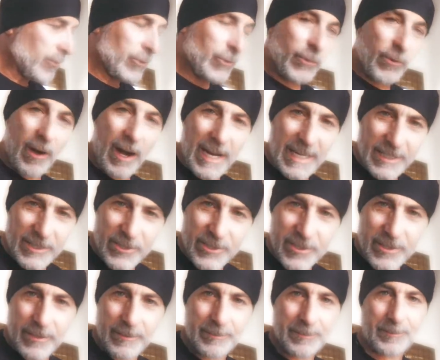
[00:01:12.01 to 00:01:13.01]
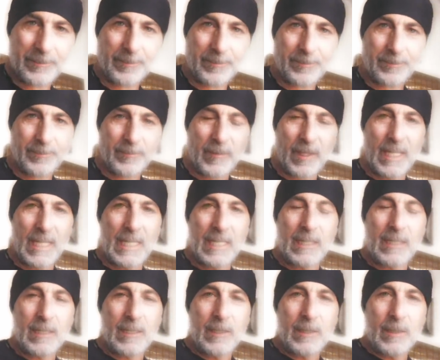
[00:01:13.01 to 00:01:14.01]
Christ.
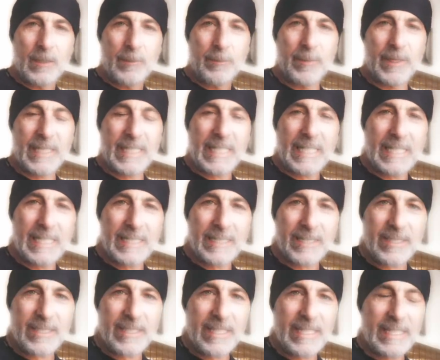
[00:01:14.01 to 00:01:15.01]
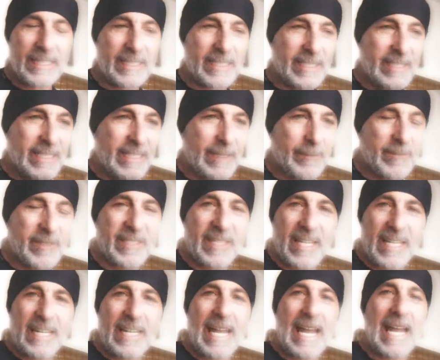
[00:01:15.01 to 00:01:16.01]
Because it seems
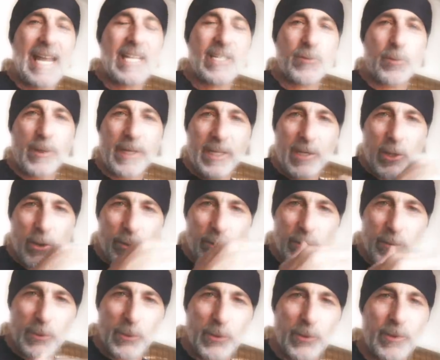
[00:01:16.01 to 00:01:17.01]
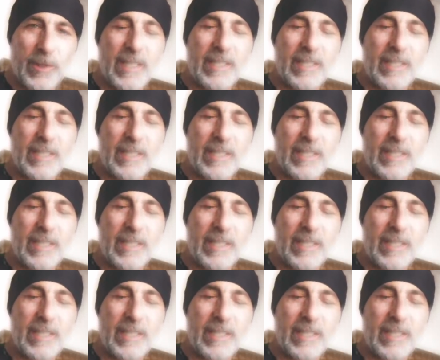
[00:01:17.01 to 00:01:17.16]
that as we go through,